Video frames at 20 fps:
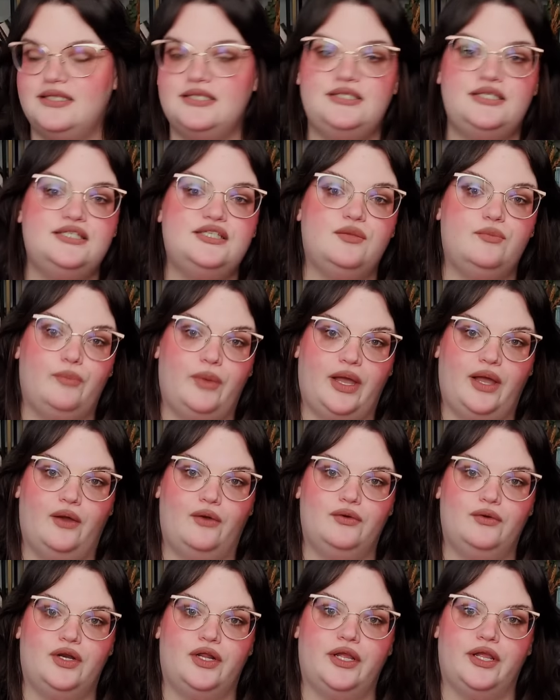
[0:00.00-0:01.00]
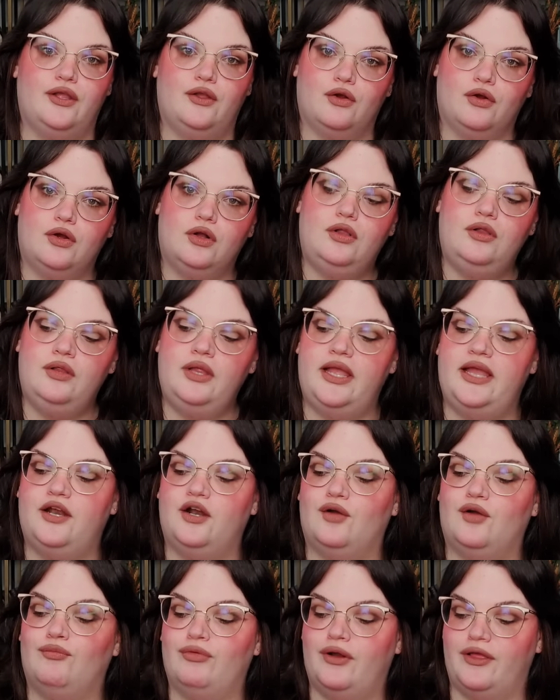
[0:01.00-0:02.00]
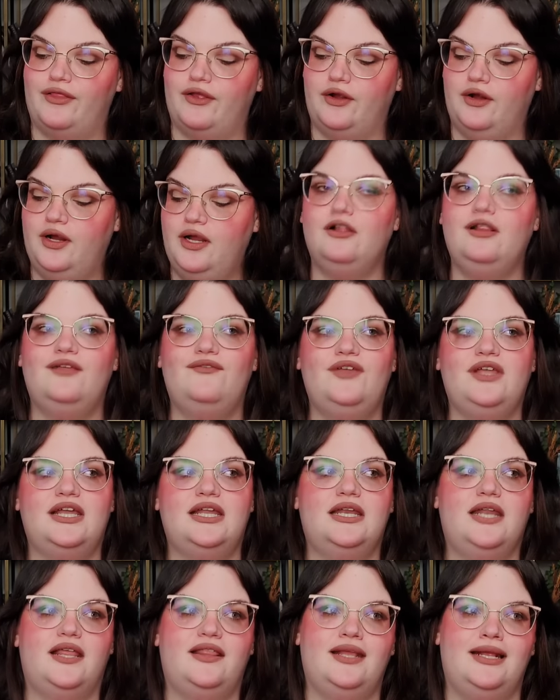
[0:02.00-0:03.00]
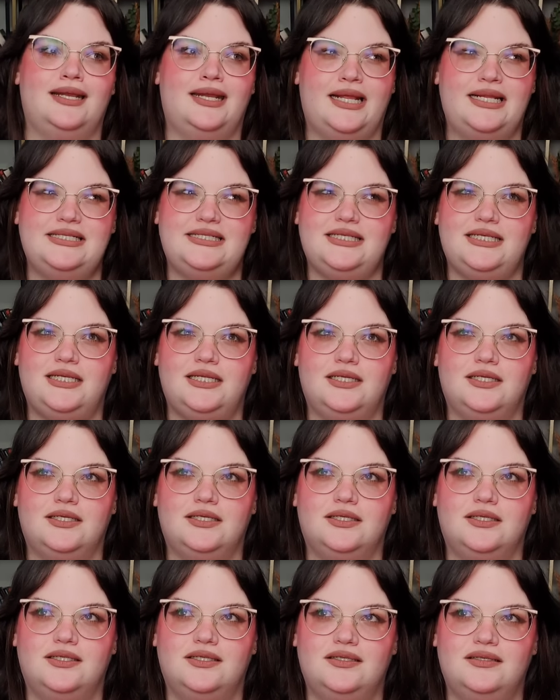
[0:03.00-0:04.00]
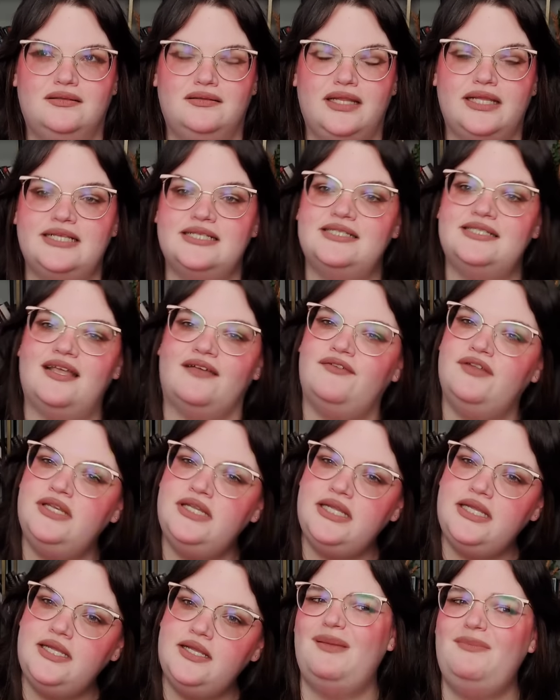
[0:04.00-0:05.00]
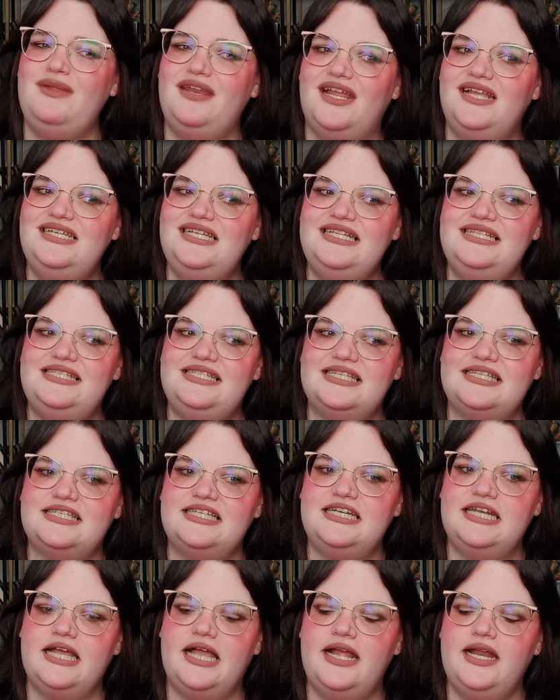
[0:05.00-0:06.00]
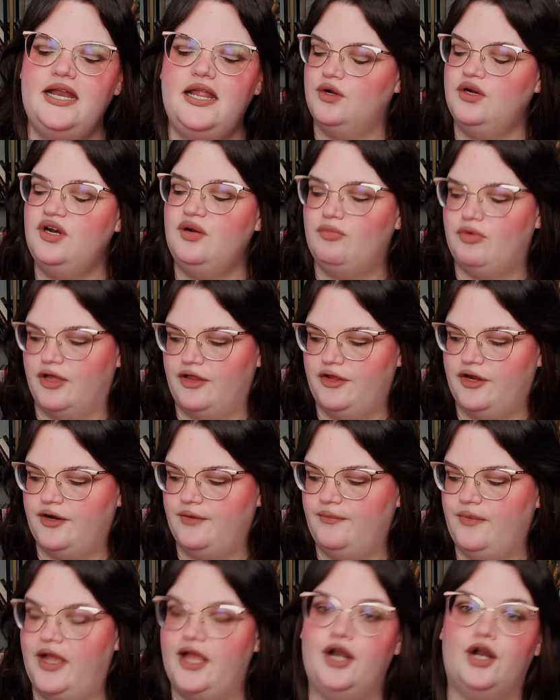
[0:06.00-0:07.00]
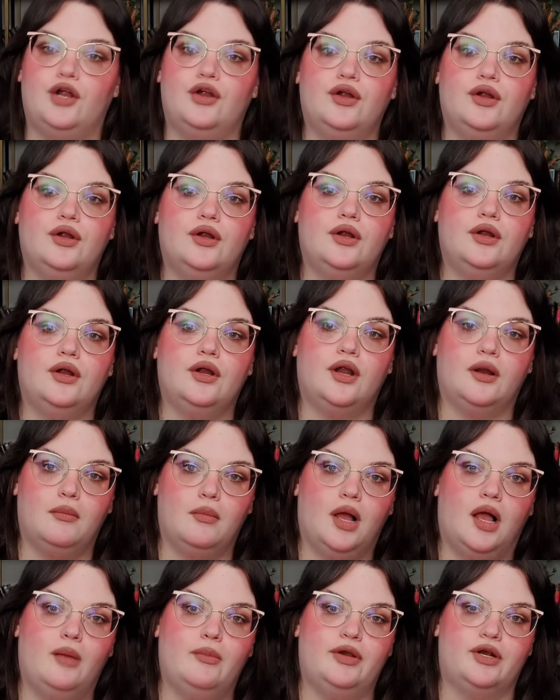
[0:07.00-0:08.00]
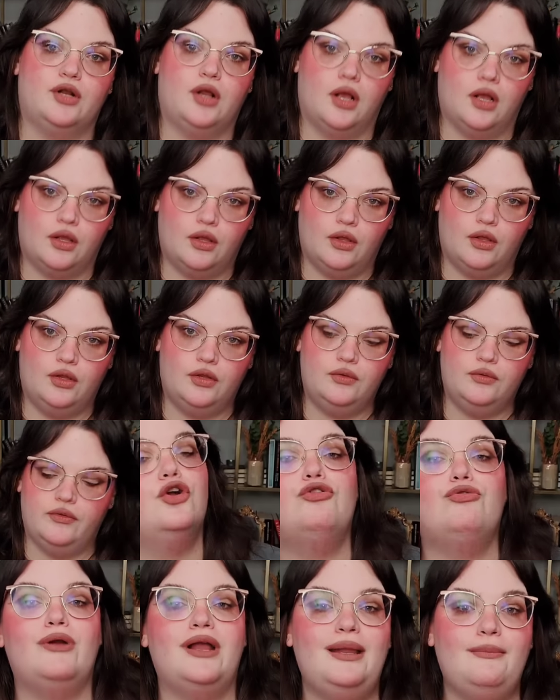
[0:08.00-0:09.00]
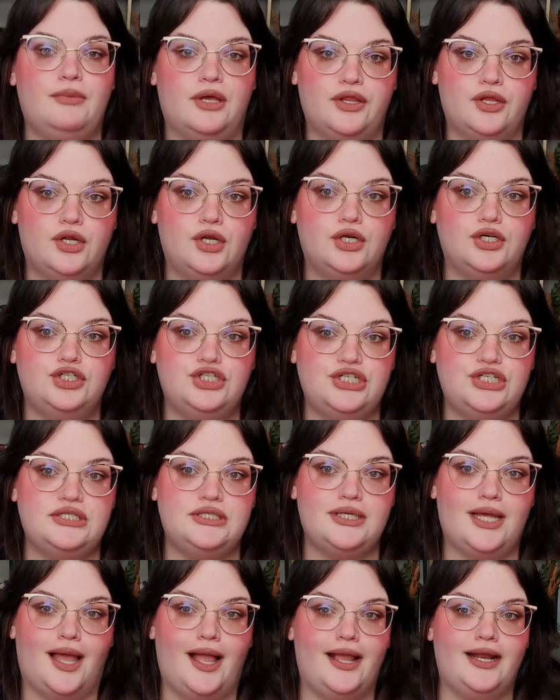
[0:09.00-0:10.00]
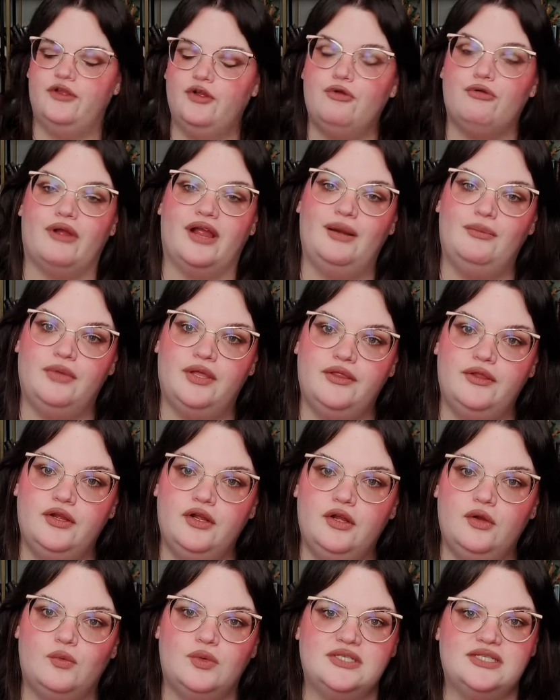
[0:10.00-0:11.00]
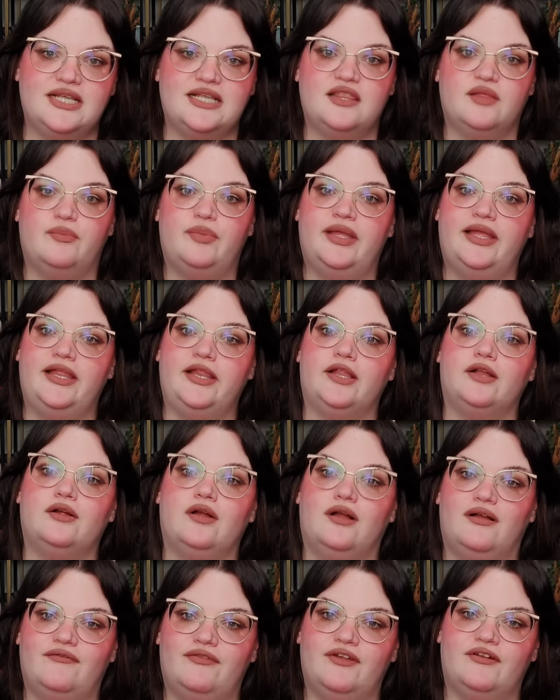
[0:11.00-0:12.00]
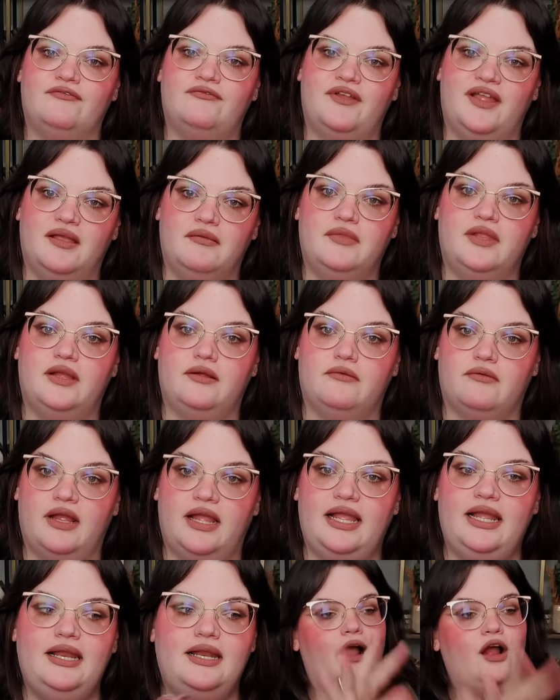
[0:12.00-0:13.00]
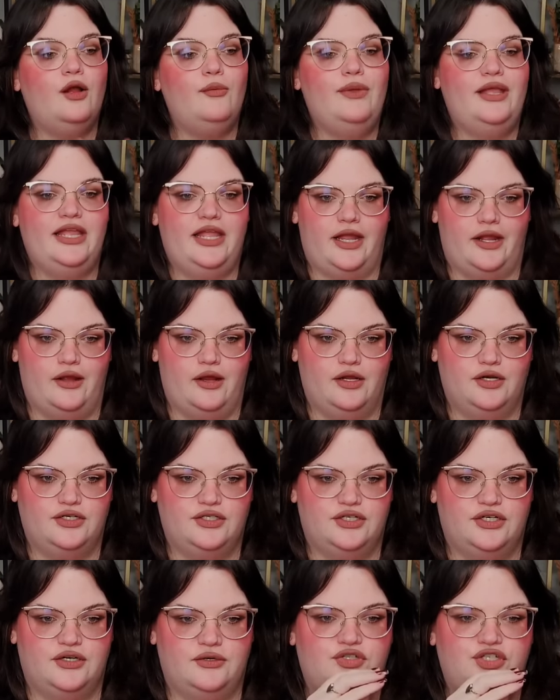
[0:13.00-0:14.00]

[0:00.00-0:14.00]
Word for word: This is about a girl and her brother. They're living in, I think, 1970, maybe 1969. Her and her brother and her mom and her uncle. Her grandmother just died. Their grandmother was like the pillar of their family, right? Our main character,